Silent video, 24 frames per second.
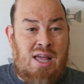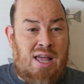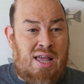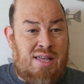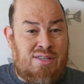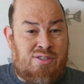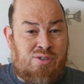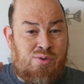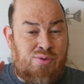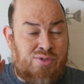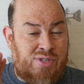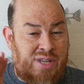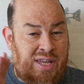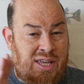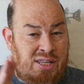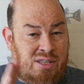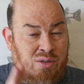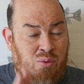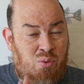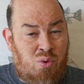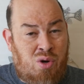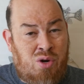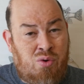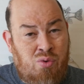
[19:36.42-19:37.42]
as soon as they hit in
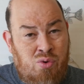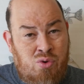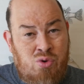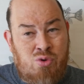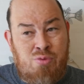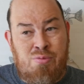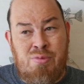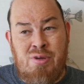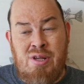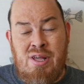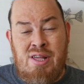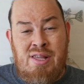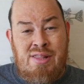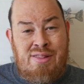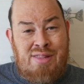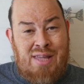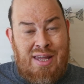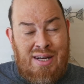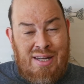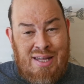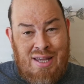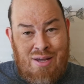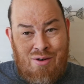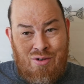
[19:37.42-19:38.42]
the one room
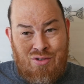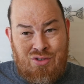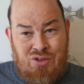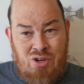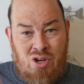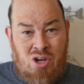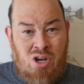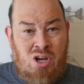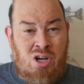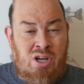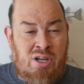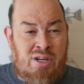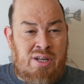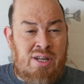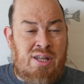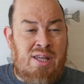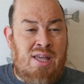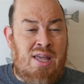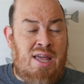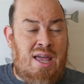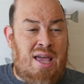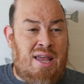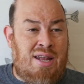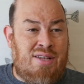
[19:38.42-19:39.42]
that encounter's on
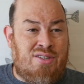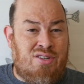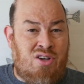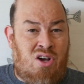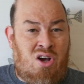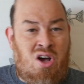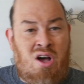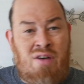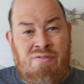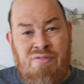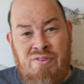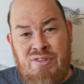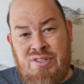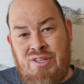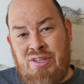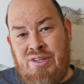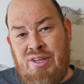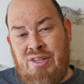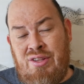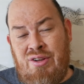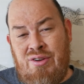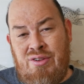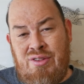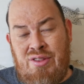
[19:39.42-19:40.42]
and it's off until
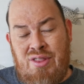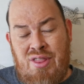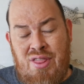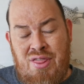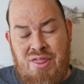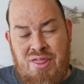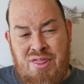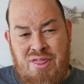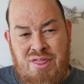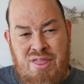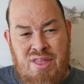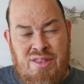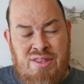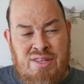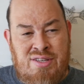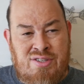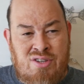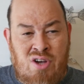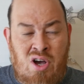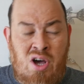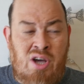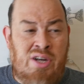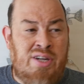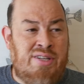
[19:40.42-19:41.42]
either and it's
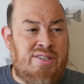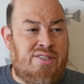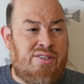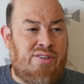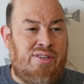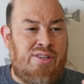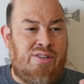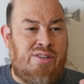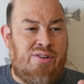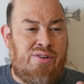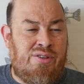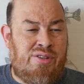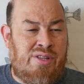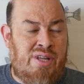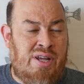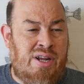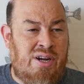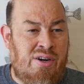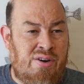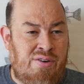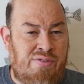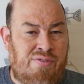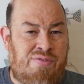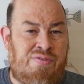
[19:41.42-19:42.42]
on until either
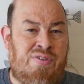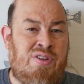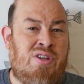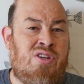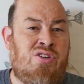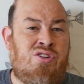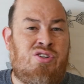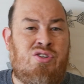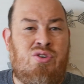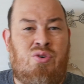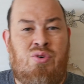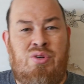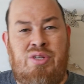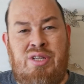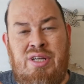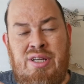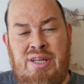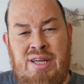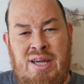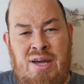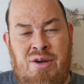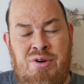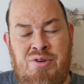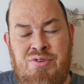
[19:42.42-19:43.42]
they're finished or the
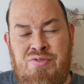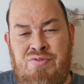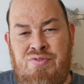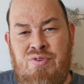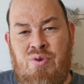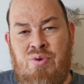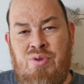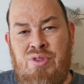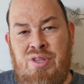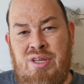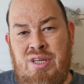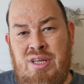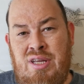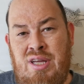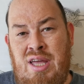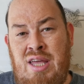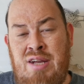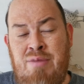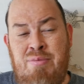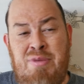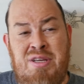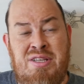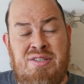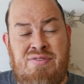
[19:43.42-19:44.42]
encounters or the
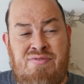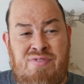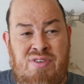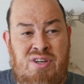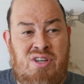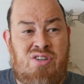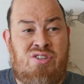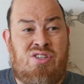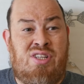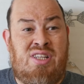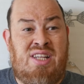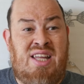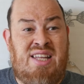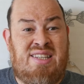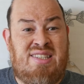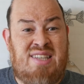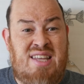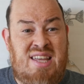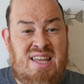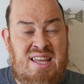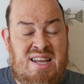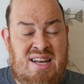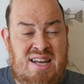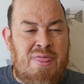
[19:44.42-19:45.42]
enemy is finished and that's
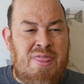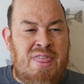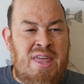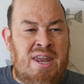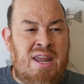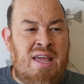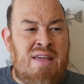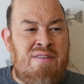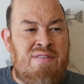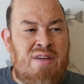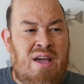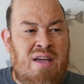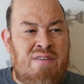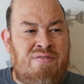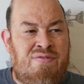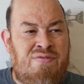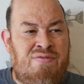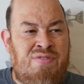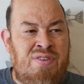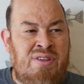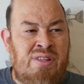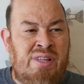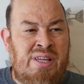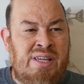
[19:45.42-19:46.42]
it then i, I
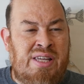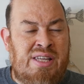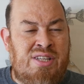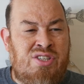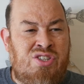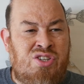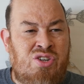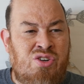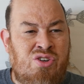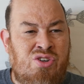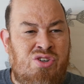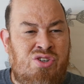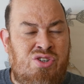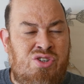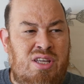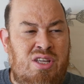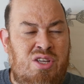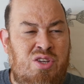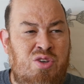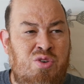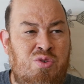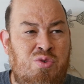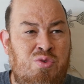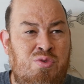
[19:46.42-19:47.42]
feel like it's your
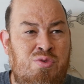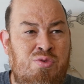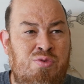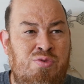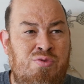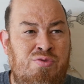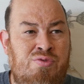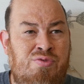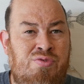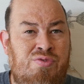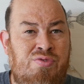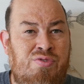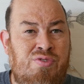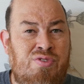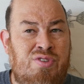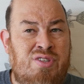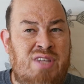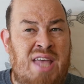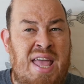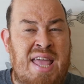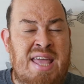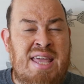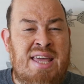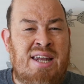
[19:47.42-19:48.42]
you've
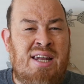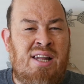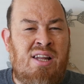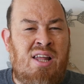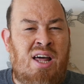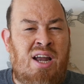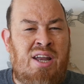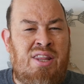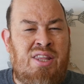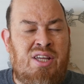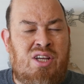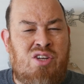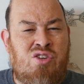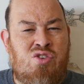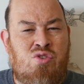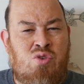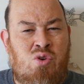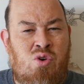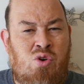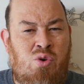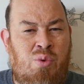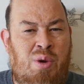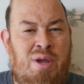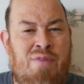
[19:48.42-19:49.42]
taken a lot of the
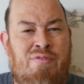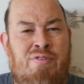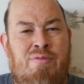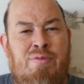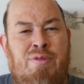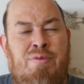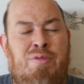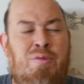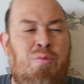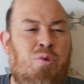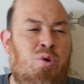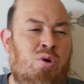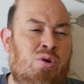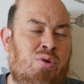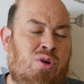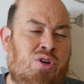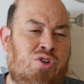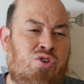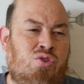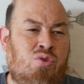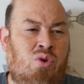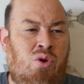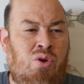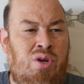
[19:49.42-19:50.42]
control away from them the more
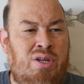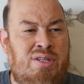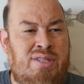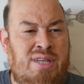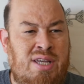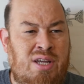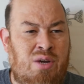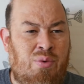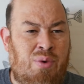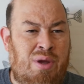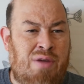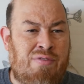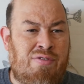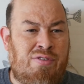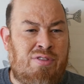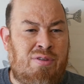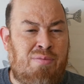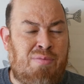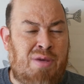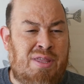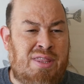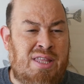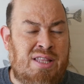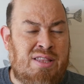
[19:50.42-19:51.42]
control you take away from
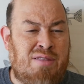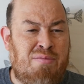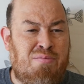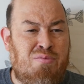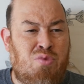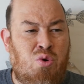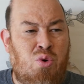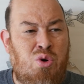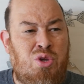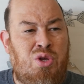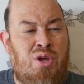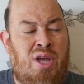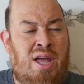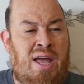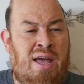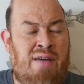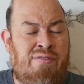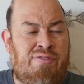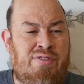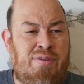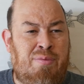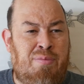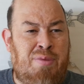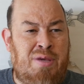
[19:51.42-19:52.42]
them i think the more you
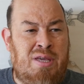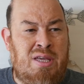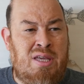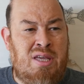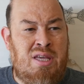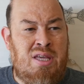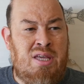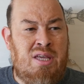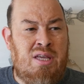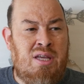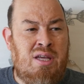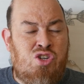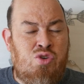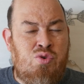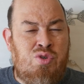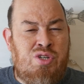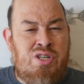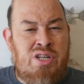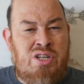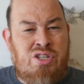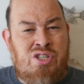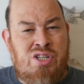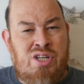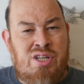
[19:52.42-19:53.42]
have to be
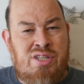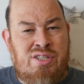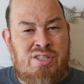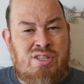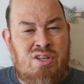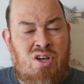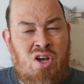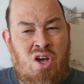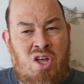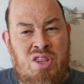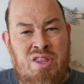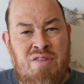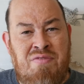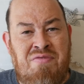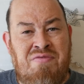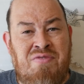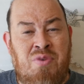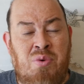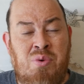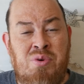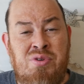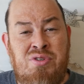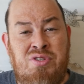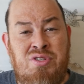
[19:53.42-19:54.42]
judicious on the
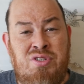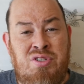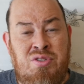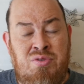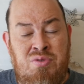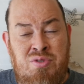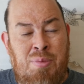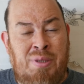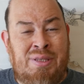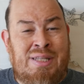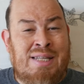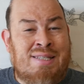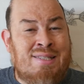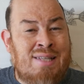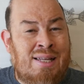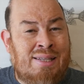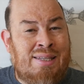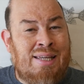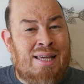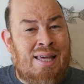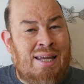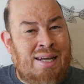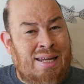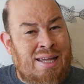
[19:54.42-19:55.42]
force you but that's not
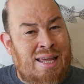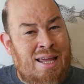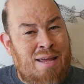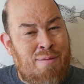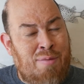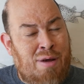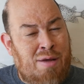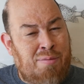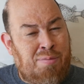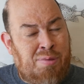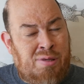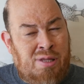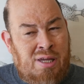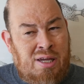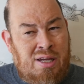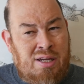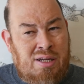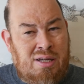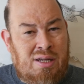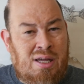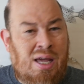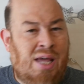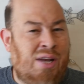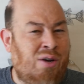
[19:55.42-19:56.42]
the kind of game i play
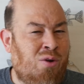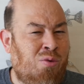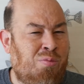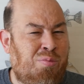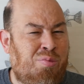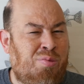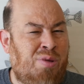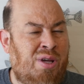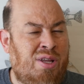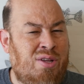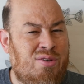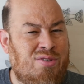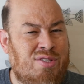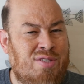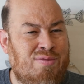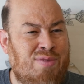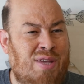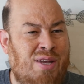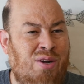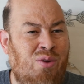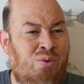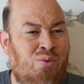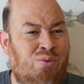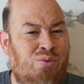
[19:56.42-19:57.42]
i don't play those games i
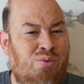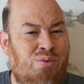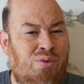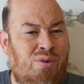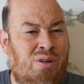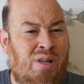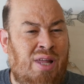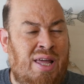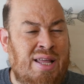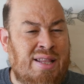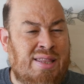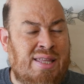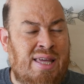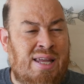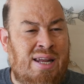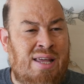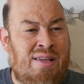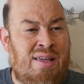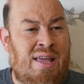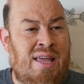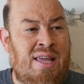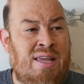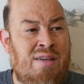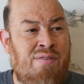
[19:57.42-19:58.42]
don't like that I,
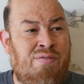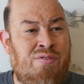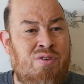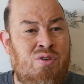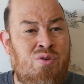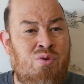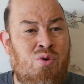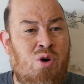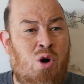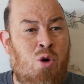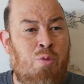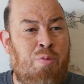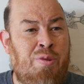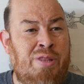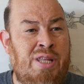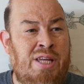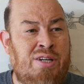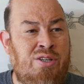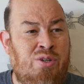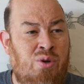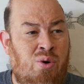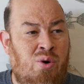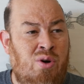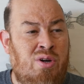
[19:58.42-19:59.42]
hey if you open
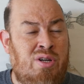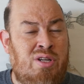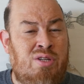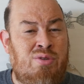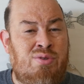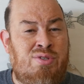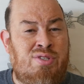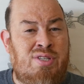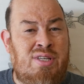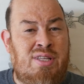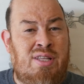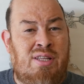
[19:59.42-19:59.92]
that door and you see